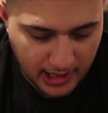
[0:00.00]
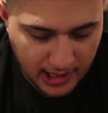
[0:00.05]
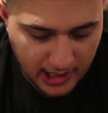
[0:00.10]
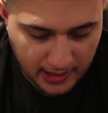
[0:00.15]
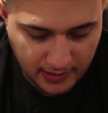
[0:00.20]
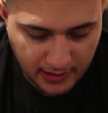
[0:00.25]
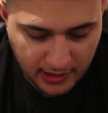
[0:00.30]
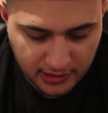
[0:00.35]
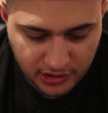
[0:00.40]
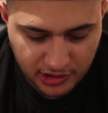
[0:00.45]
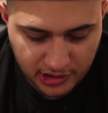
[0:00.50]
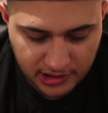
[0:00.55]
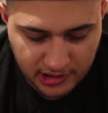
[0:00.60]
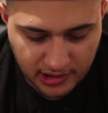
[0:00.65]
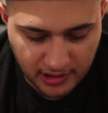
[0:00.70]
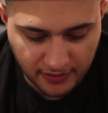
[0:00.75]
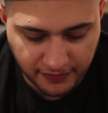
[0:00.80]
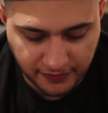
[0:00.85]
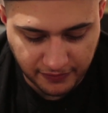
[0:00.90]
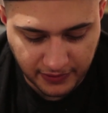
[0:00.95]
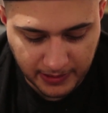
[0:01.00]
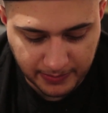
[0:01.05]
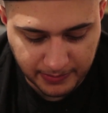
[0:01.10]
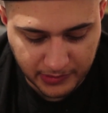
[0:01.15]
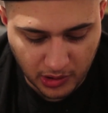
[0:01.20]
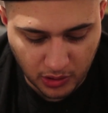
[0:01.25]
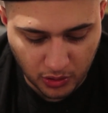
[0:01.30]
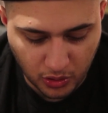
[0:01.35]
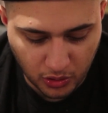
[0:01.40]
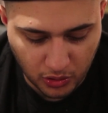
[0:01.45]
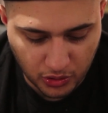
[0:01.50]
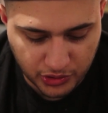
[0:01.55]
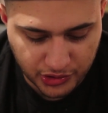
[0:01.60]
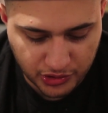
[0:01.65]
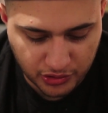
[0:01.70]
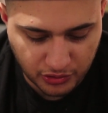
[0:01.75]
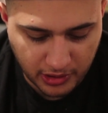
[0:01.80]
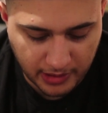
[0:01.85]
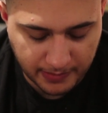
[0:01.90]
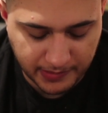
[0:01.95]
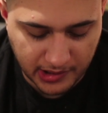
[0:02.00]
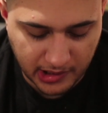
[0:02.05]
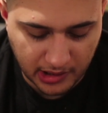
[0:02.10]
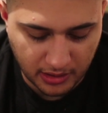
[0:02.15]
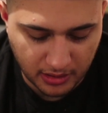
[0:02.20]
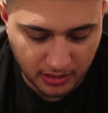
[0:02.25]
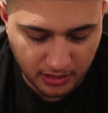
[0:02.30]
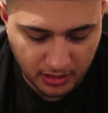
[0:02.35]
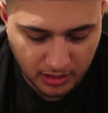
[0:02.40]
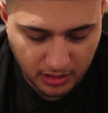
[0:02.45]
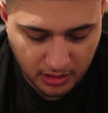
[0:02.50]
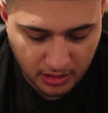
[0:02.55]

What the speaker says: And then just to flip the whole script here,